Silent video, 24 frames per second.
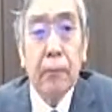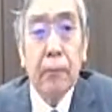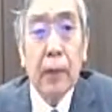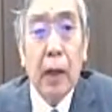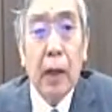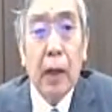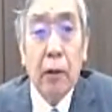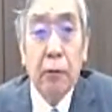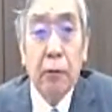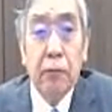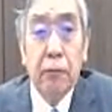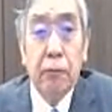
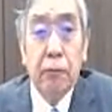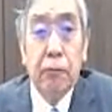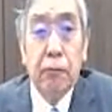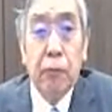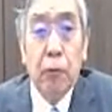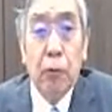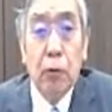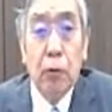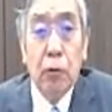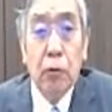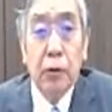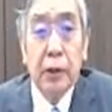A
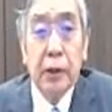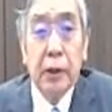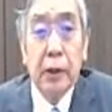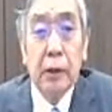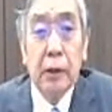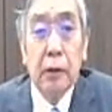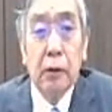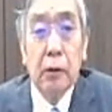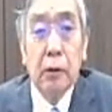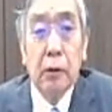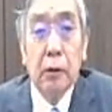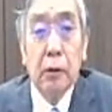fall
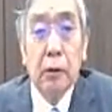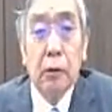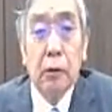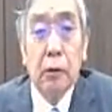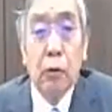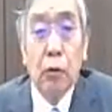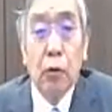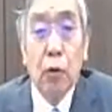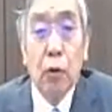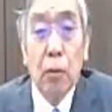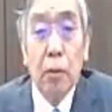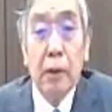in
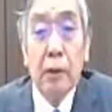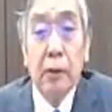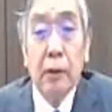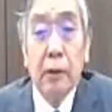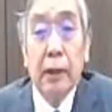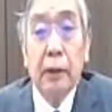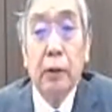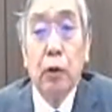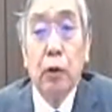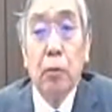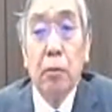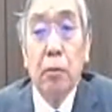global
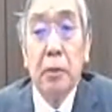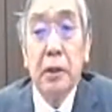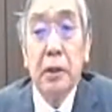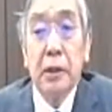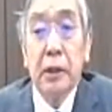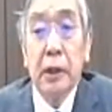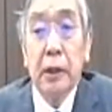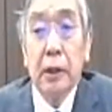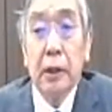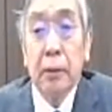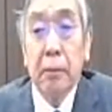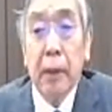and
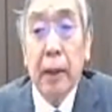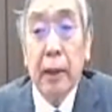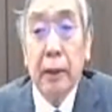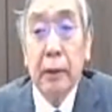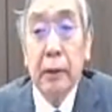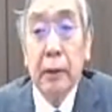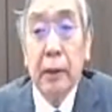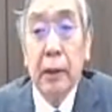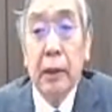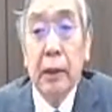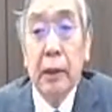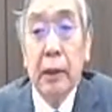domestic
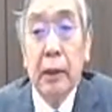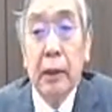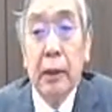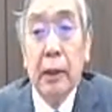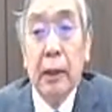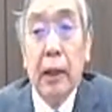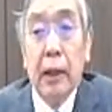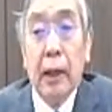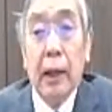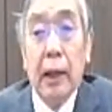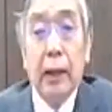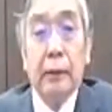demand
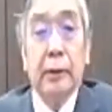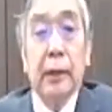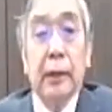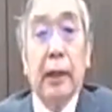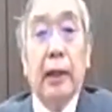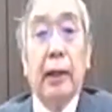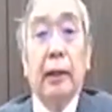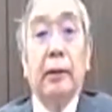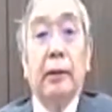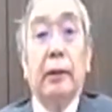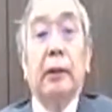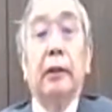has
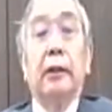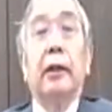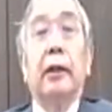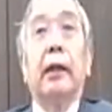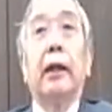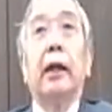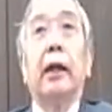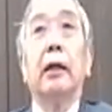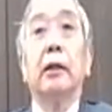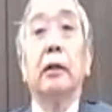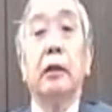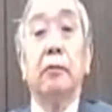had a
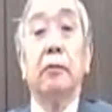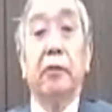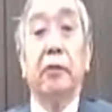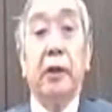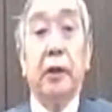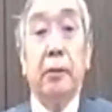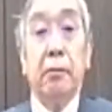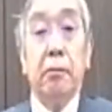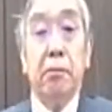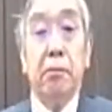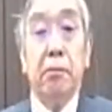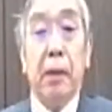negative
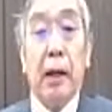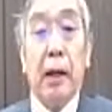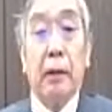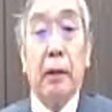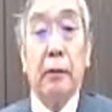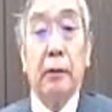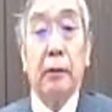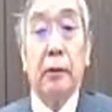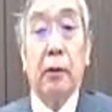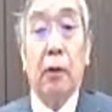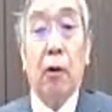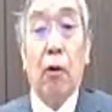
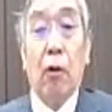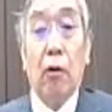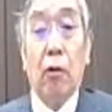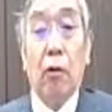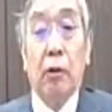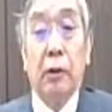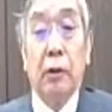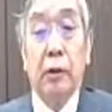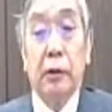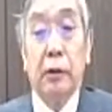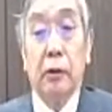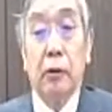impact
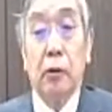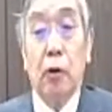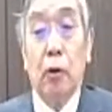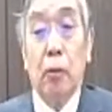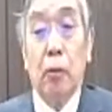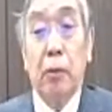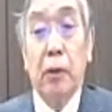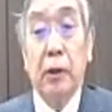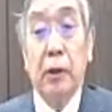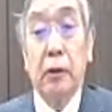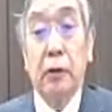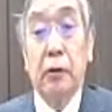on
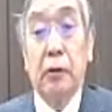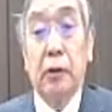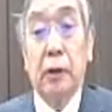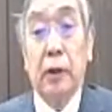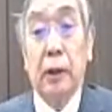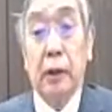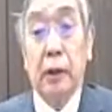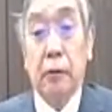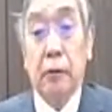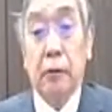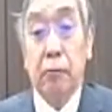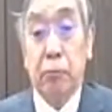corporate
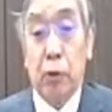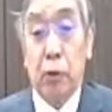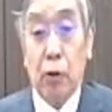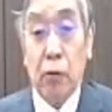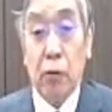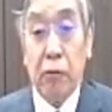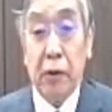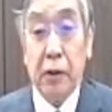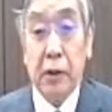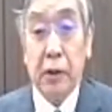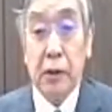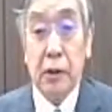
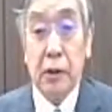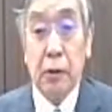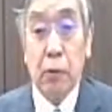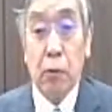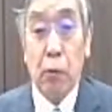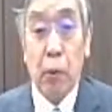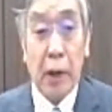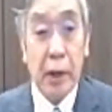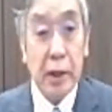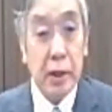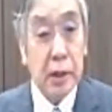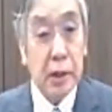profits,
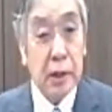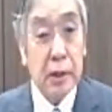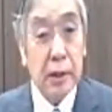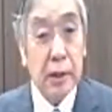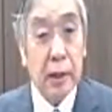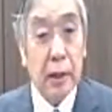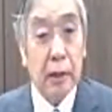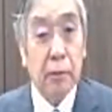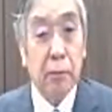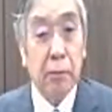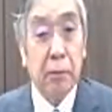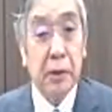wages,
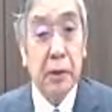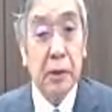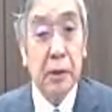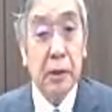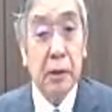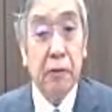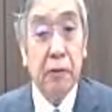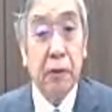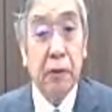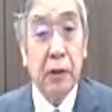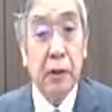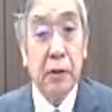and
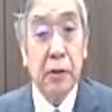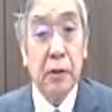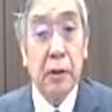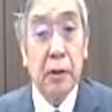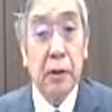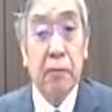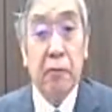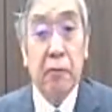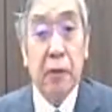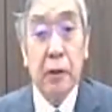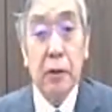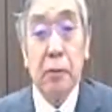business fixed
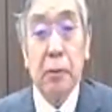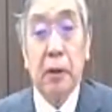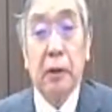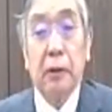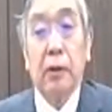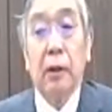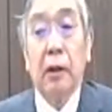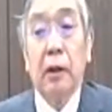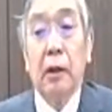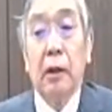investment.